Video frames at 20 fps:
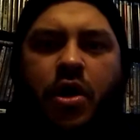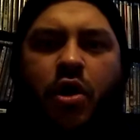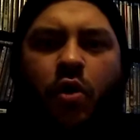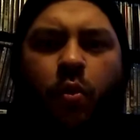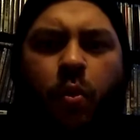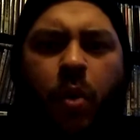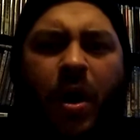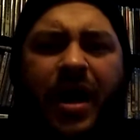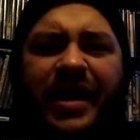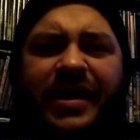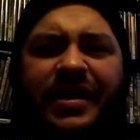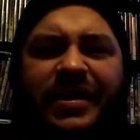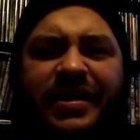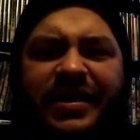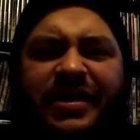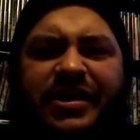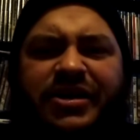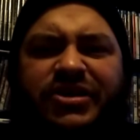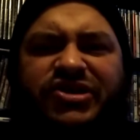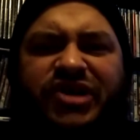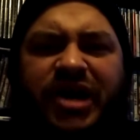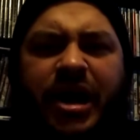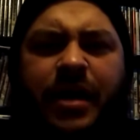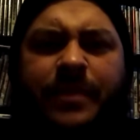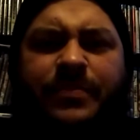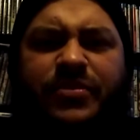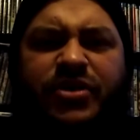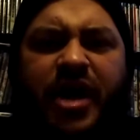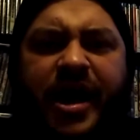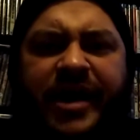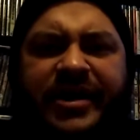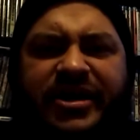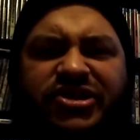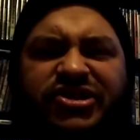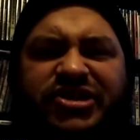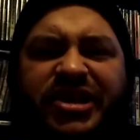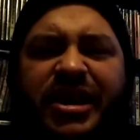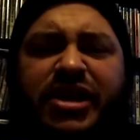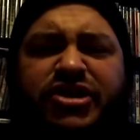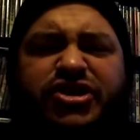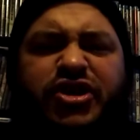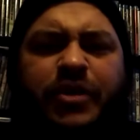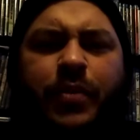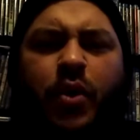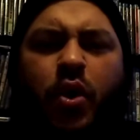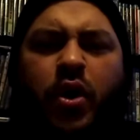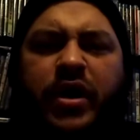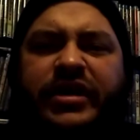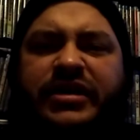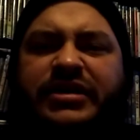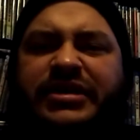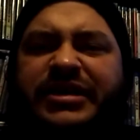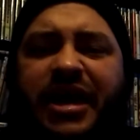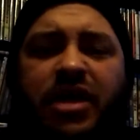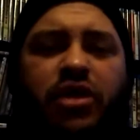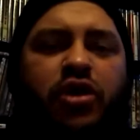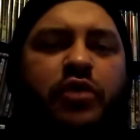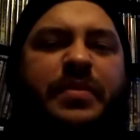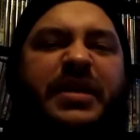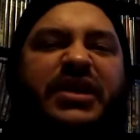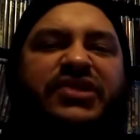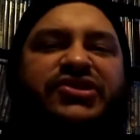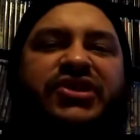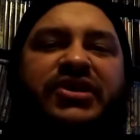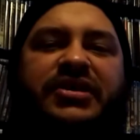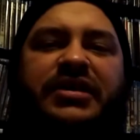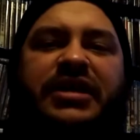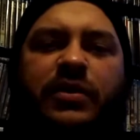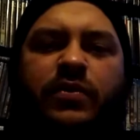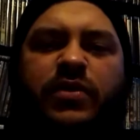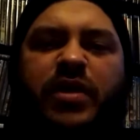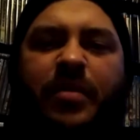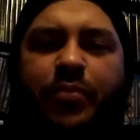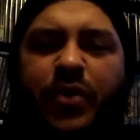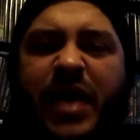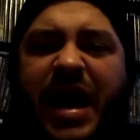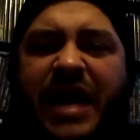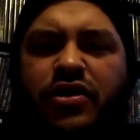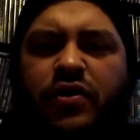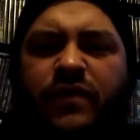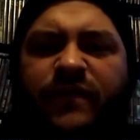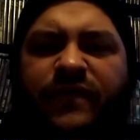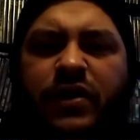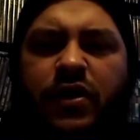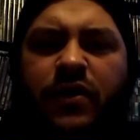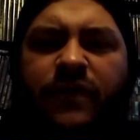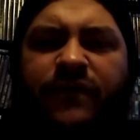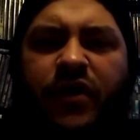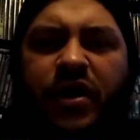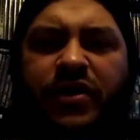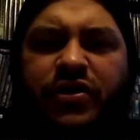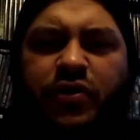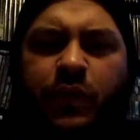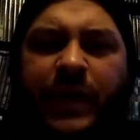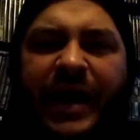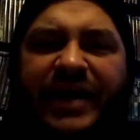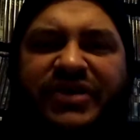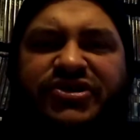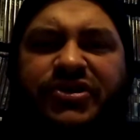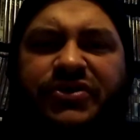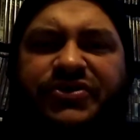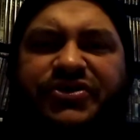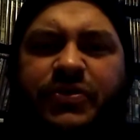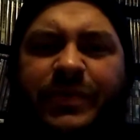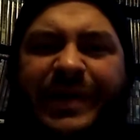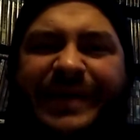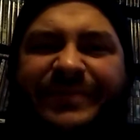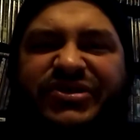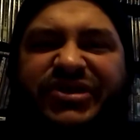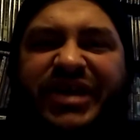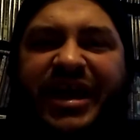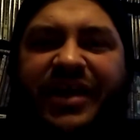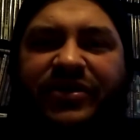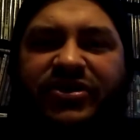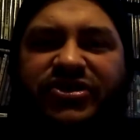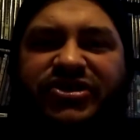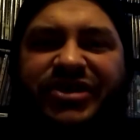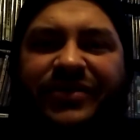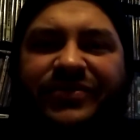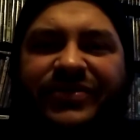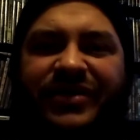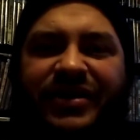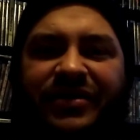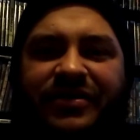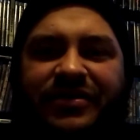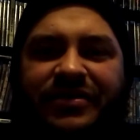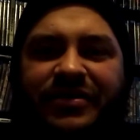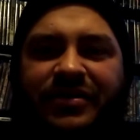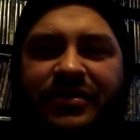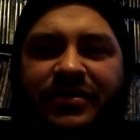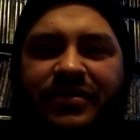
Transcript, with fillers: What is up, Nuggets? It's your boy, Killer Pizza, here with a brand new video for all you rascals and rapscallions out there.